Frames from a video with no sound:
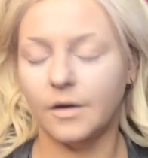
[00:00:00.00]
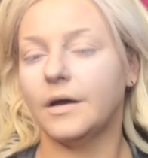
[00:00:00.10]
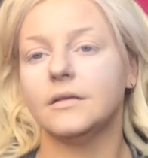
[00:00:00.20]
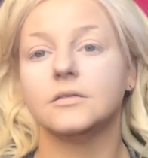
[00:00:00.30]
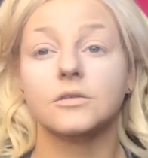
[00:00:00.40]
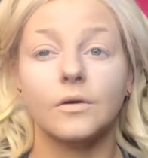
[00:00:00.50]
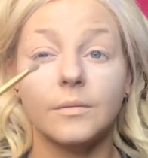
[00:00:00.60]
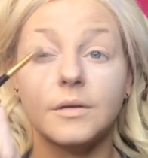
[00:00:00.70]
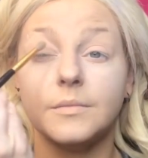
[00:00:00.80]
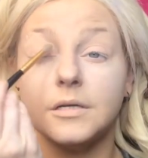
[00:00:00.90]
Alright, so
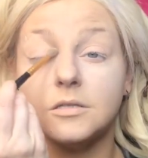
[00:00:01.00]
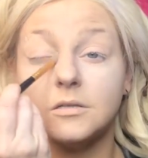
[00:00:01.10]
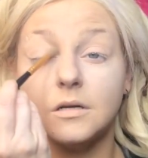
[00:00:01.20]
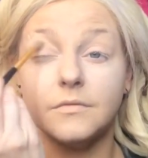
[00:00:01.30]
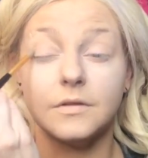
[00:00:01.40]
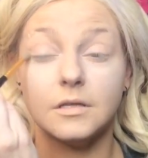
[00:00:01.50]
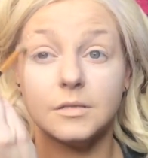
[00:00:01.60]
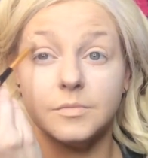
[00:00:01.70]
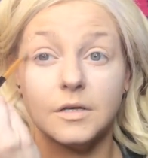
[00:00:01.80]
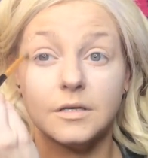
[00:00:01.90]
I'm gonna make sure
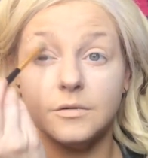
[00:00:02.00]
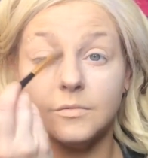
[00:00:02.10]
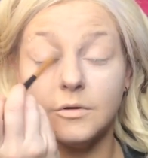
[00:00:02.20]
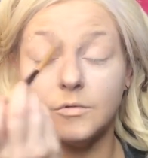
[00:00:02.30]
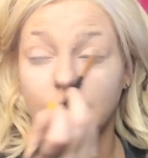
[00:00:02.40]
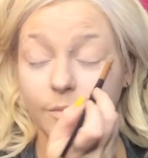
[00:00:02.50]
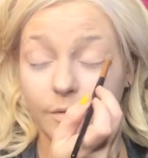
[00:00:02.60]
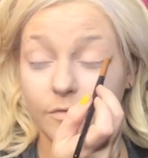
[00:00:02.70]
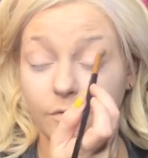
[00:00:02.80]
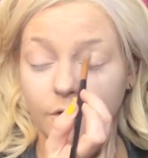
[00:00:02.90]
everything's blended real
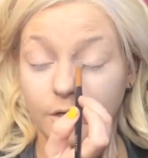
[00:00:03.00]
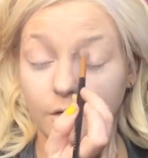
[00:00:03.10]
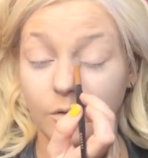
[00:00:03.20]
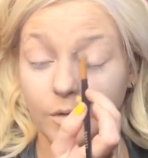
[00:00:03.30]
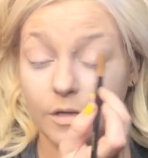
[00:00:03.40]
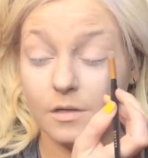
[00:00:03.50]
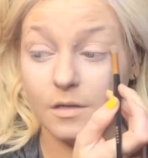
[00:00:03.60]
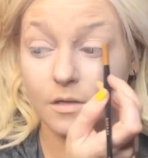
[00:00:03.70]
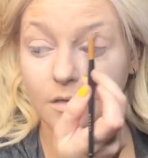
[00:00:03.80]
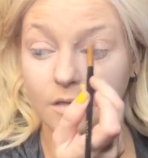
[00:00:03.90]
quick before I go
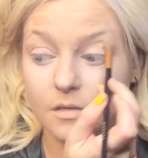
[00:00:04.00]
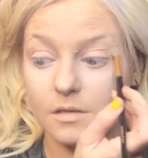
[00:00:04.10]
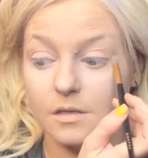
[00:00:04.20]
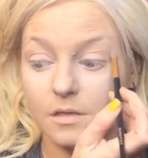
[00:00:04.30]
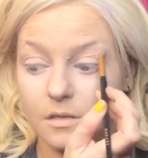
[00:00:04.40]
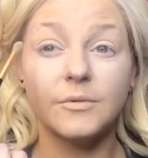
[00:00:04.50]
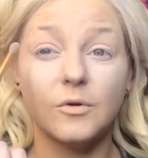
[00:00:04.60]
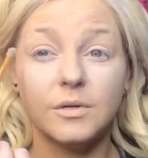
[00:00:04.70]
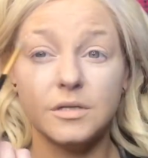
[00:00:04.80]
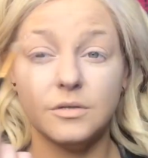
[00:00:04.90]
in. I'm
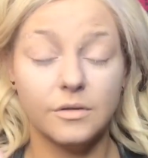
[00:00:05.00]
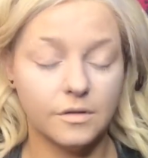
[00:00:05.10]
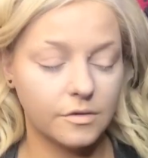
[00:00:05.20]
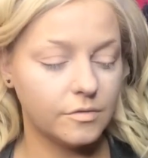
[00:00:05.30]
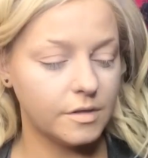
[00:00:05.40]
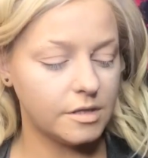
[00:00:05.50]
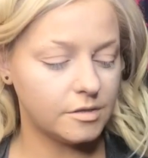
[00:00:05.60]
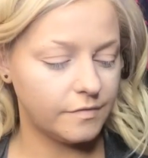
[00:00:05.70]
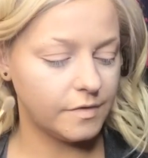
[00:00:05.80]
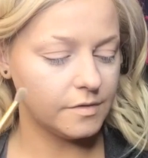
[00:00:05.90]
going to do the
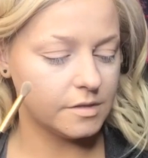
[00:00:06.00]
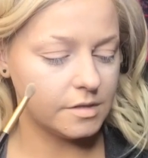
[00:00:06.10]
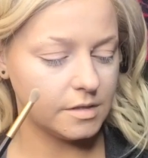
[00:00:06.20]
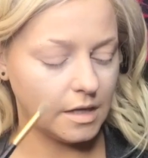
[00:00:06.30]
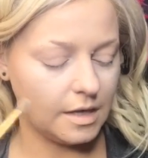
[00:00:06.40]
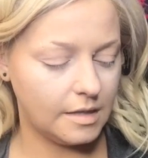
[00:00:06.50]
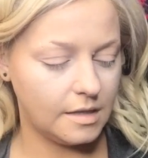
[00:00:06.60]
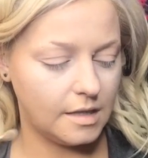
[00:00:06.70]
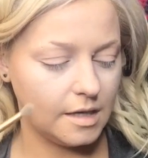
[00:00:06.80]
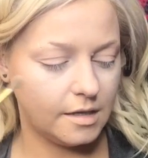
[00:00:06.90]
crease first
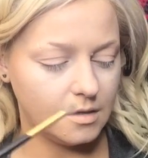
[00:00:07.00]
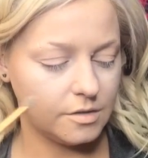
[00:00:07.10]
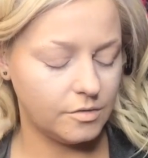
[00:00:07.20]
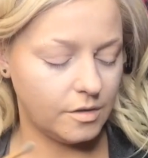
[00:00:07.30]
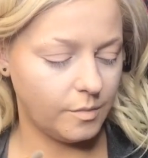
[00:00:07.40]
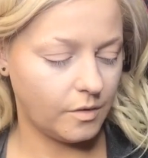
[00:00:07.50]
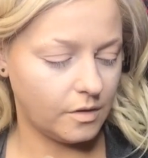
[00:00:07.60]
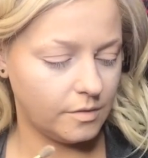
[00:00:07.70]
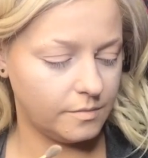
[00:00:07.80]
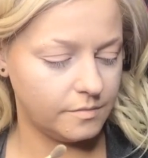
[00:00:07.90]
and then do the
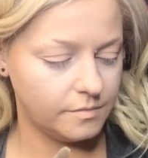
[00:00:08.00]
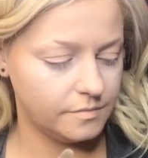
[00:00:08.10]
bottom.